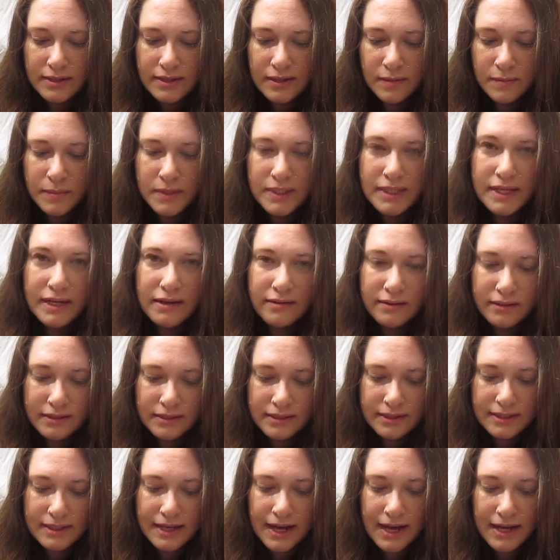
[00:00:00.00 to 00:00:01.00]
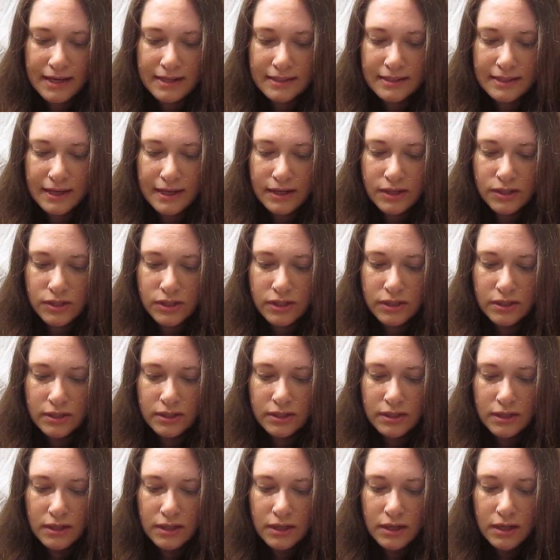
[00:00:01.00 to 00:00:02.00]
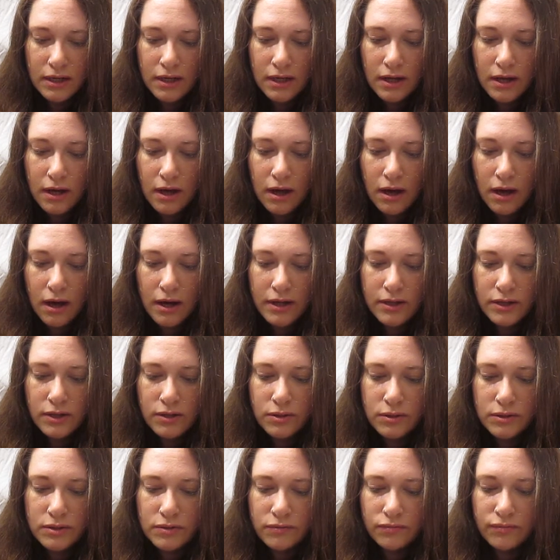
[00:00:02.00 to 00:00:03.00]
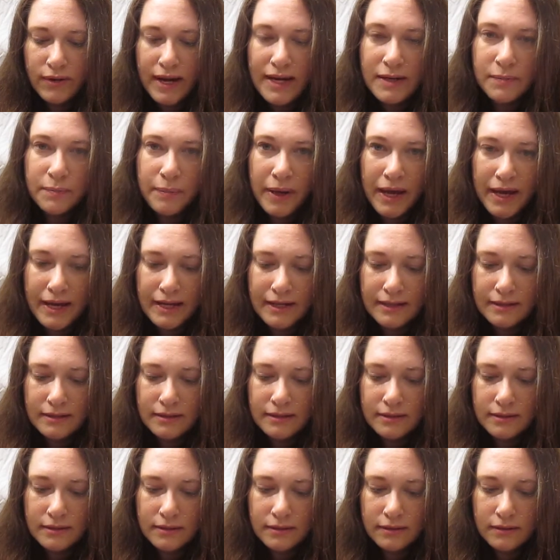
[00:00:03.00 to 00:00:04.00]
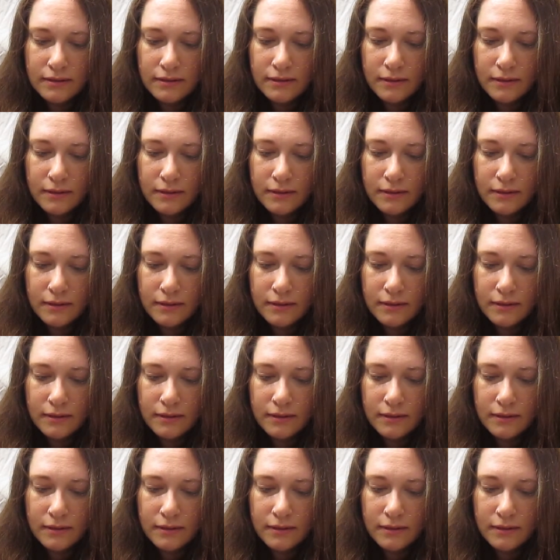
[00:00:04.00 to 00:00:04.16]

in the materials tag section I use red paint,